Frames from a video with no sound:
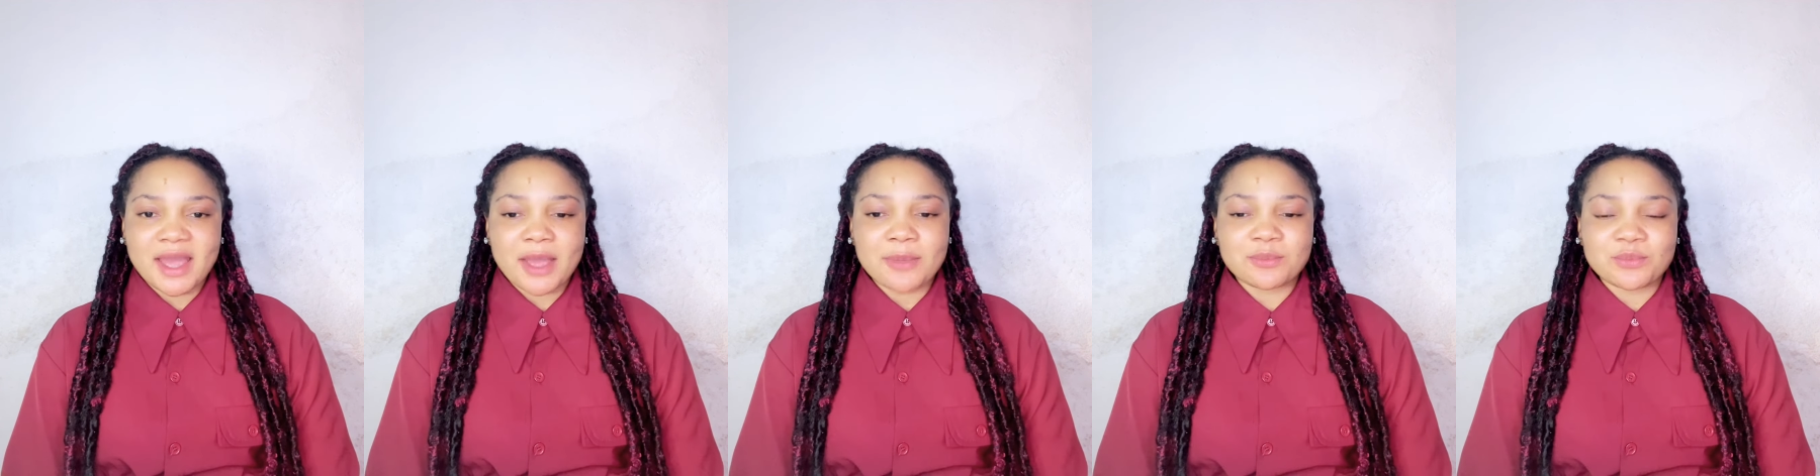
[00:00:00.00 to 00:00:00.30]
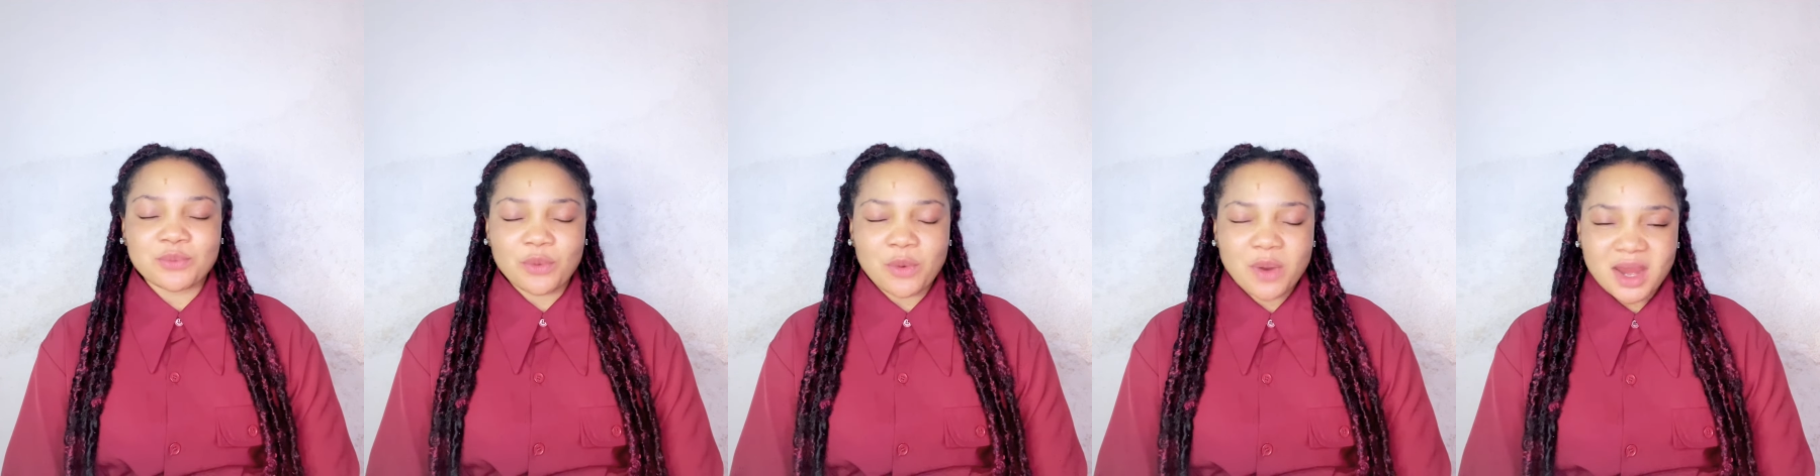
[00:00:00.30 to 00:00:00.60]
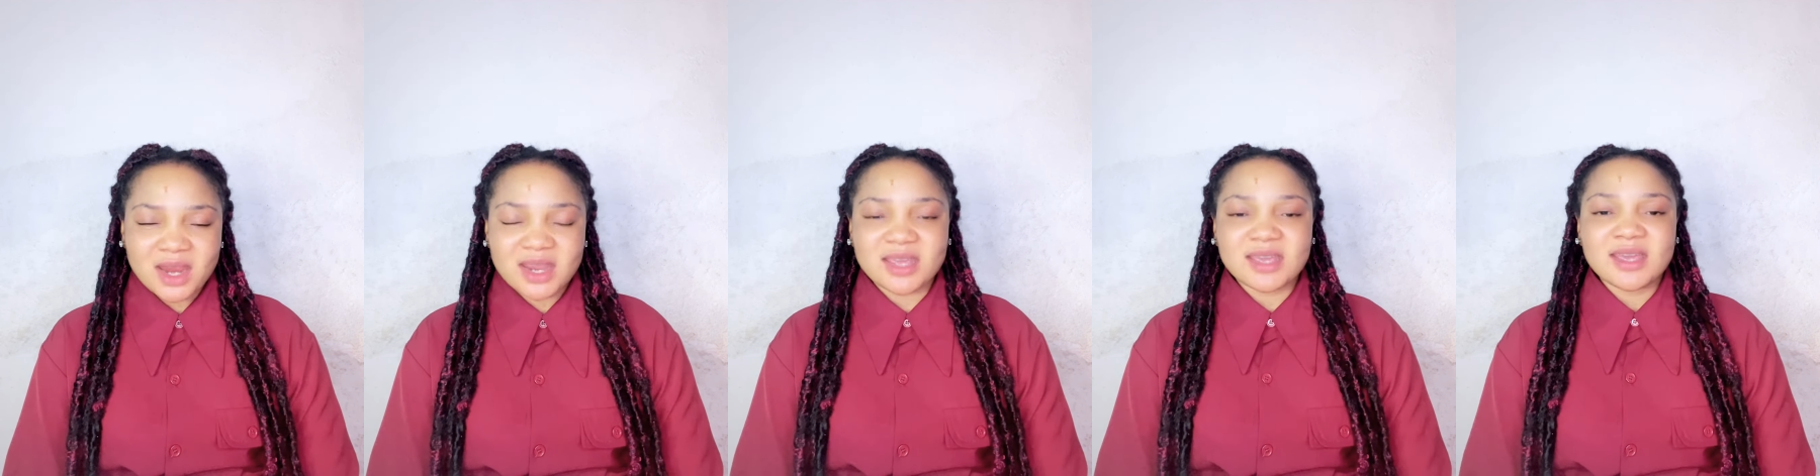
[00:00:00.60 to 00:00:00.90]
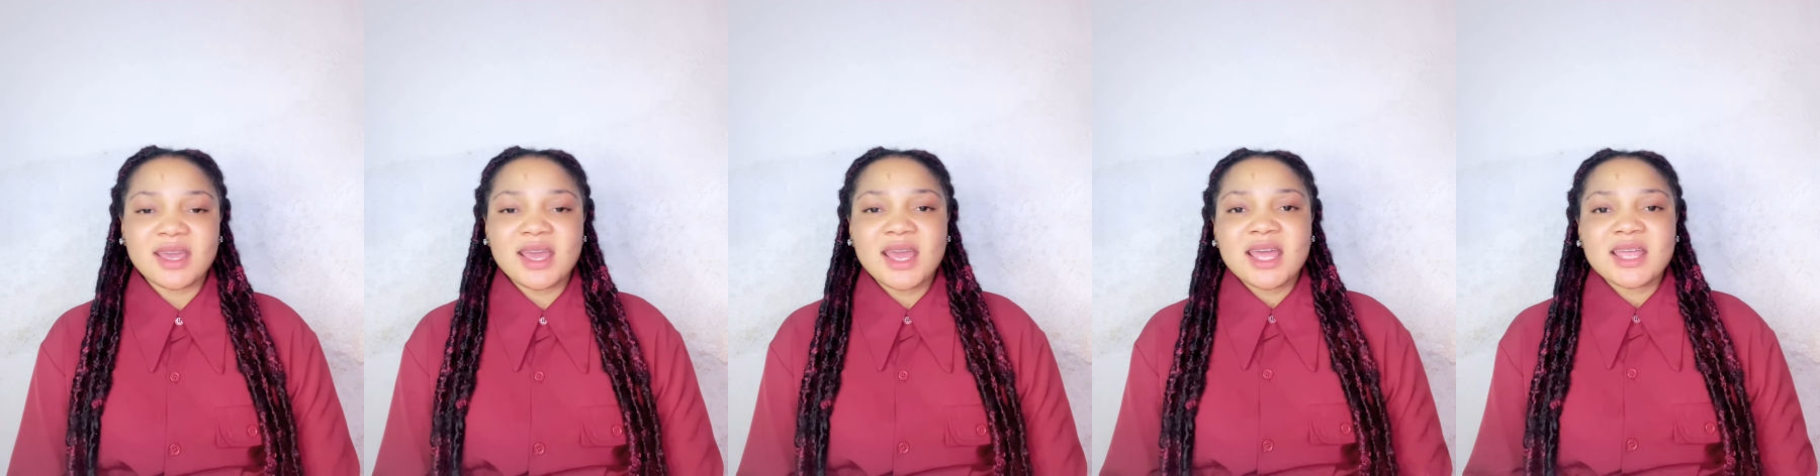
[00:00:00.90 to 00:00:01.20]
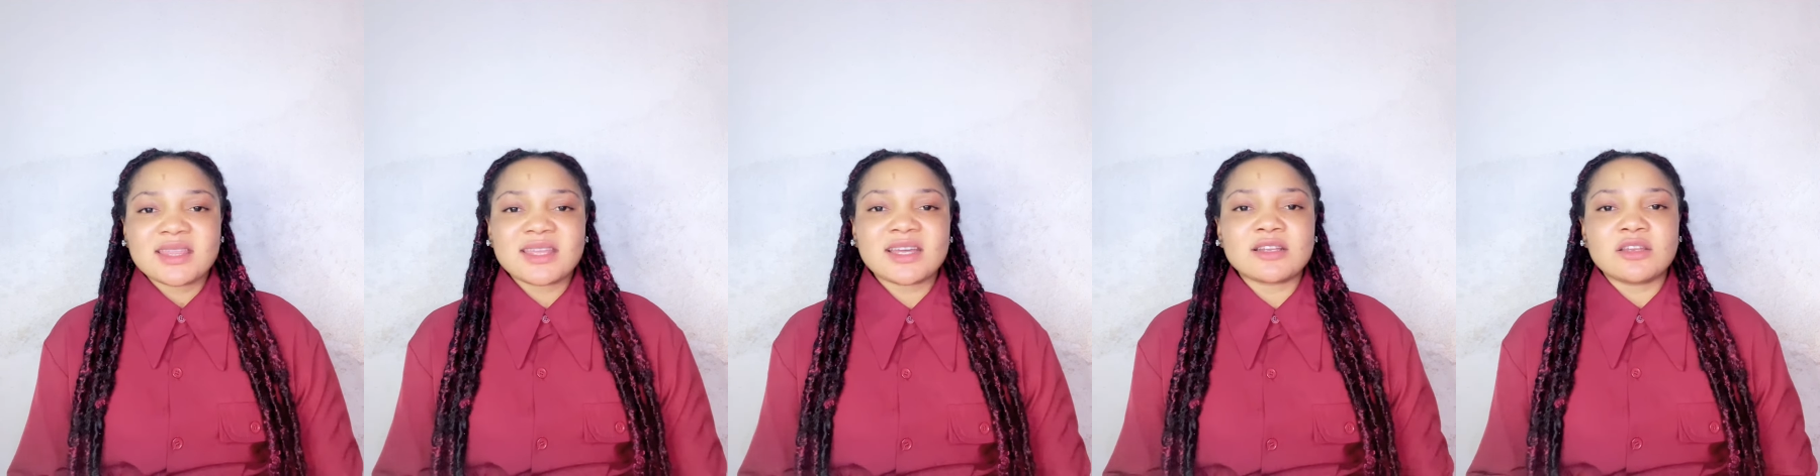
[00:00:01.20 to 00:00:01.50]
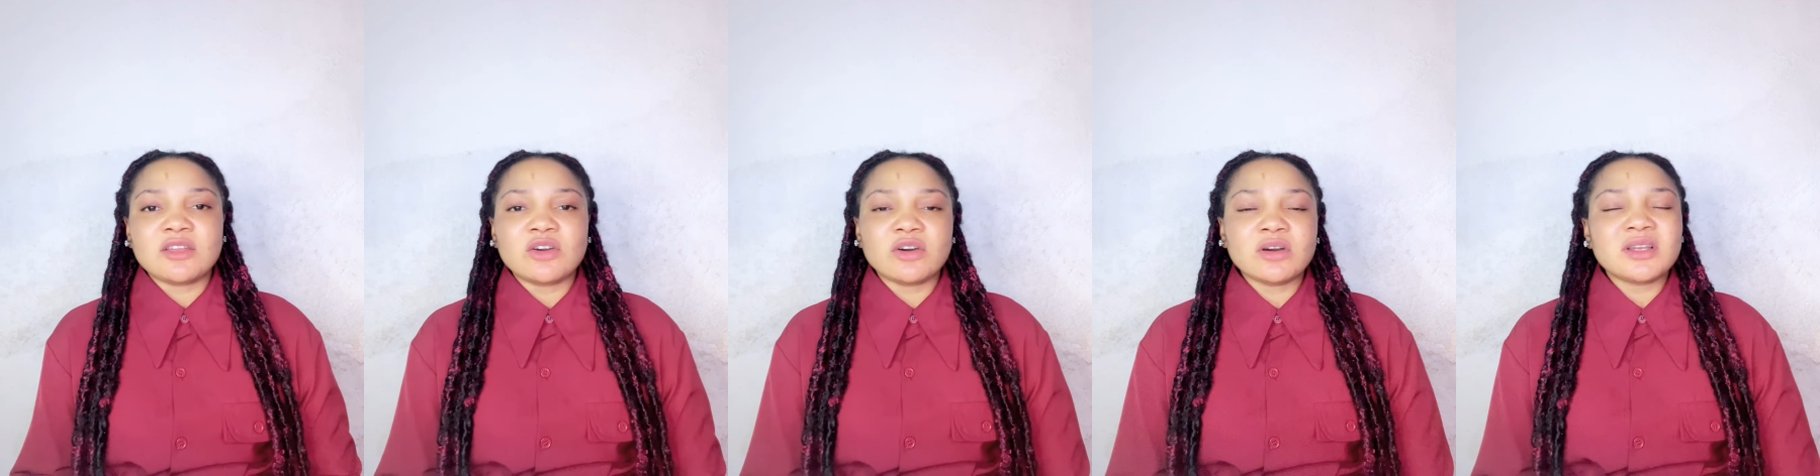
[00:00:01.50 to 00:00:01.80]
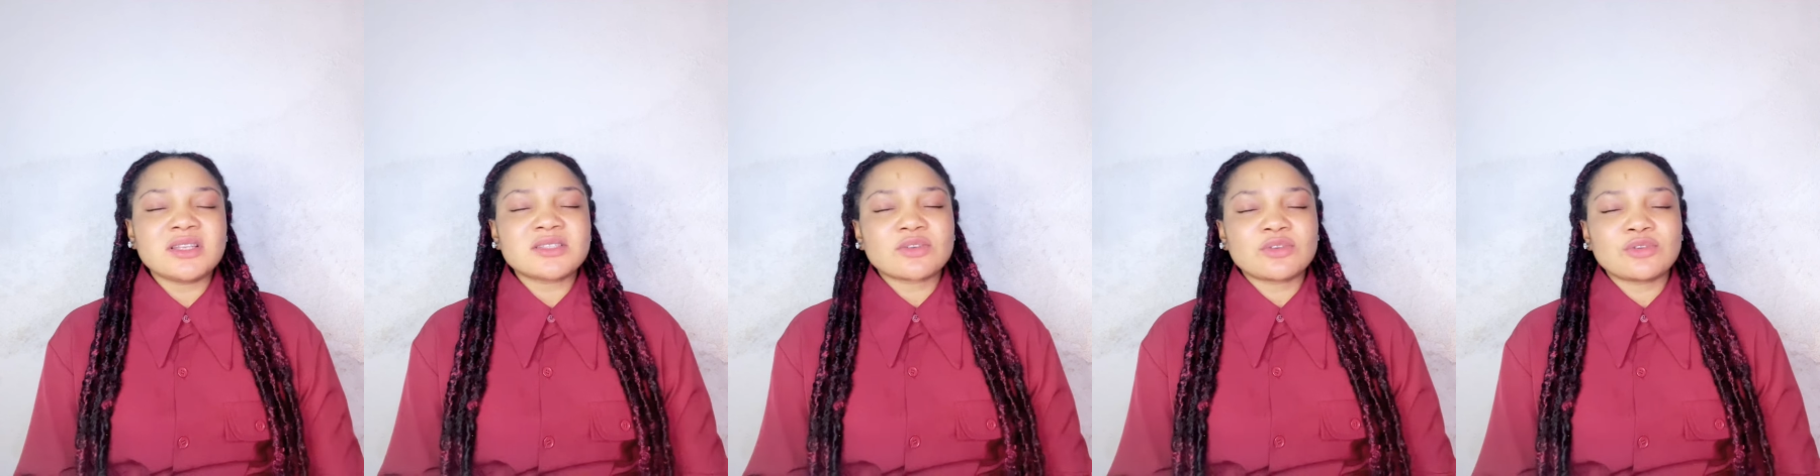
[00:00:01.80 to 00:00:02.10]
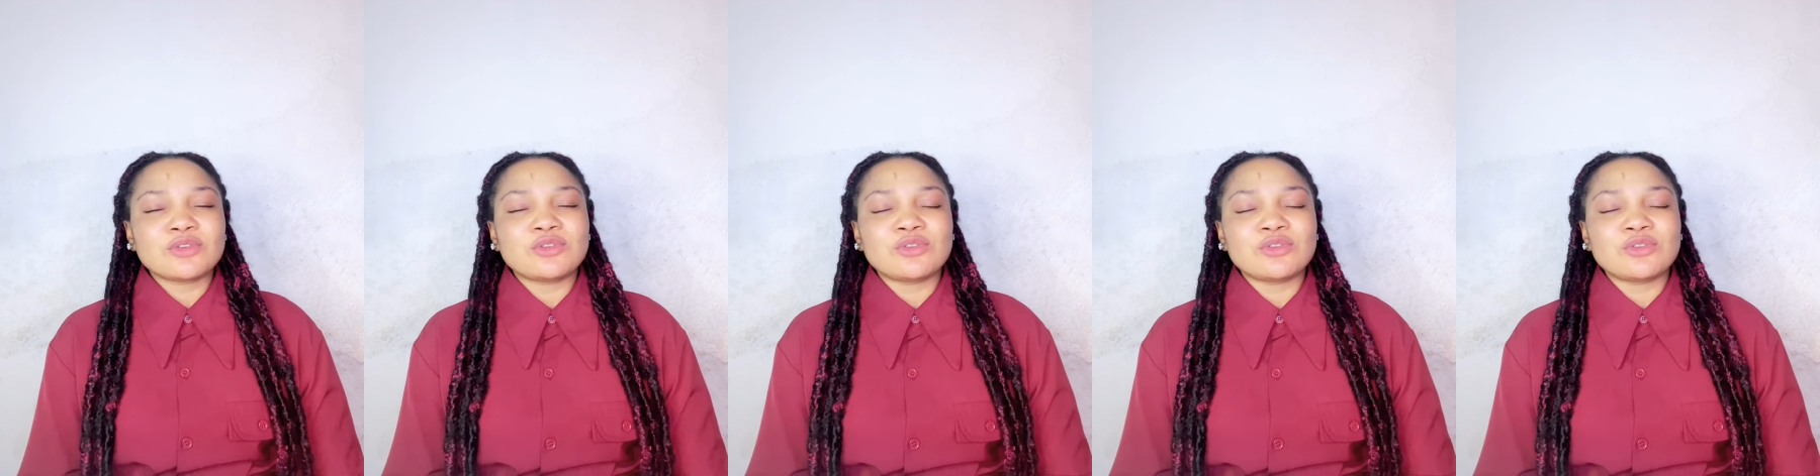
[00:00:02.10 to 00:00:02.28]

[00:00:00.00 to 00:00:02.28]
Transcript: I pray that God is going to